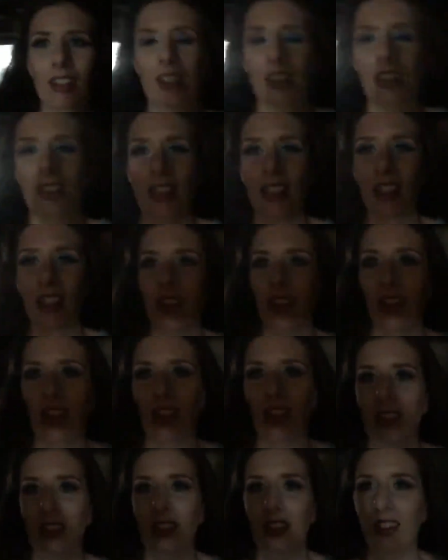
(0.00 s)
There we go.
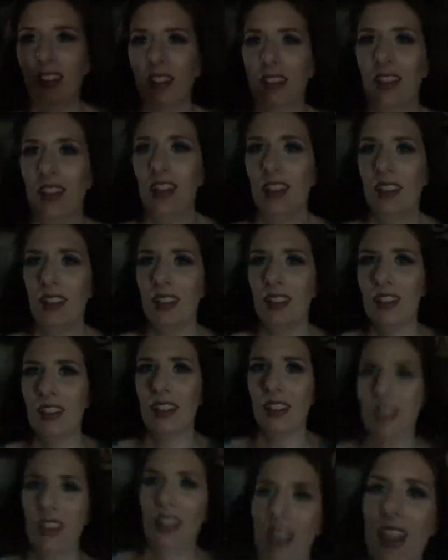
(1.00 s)

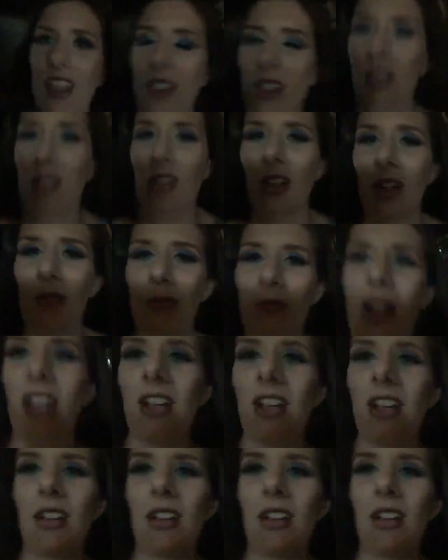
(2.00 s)
That's how dark my
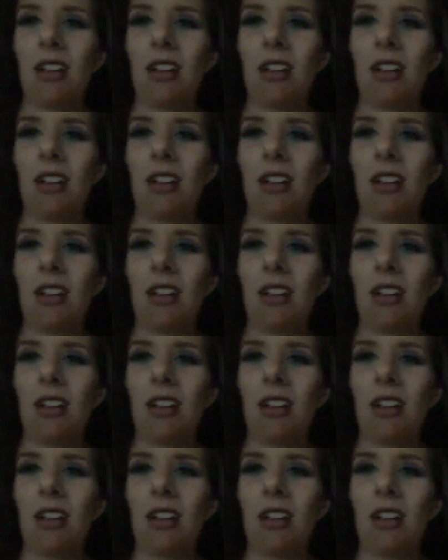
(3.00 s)
house is